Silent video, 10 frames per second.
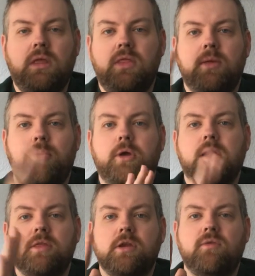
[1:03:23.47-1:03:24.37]
the book
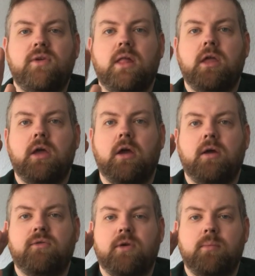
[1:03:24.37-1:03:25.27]
and the novella
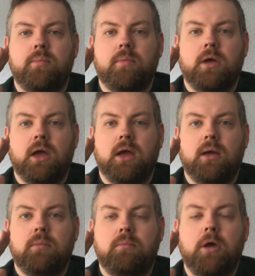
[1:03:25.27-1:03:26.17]
are from
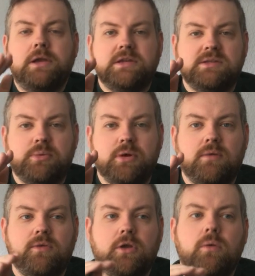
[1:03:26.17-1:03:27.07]
Monty's point
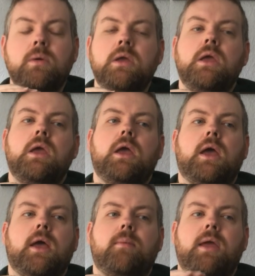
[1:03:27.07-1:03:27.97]
of view,
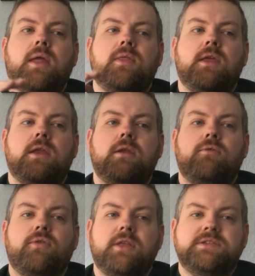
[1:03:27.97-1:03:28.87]
and then
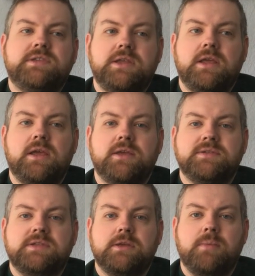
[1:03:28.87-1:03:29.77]
Felicity
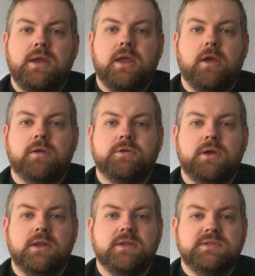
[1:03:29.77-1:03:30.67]
is the main character
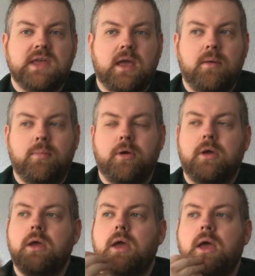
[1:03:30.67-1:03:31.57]
in the second book.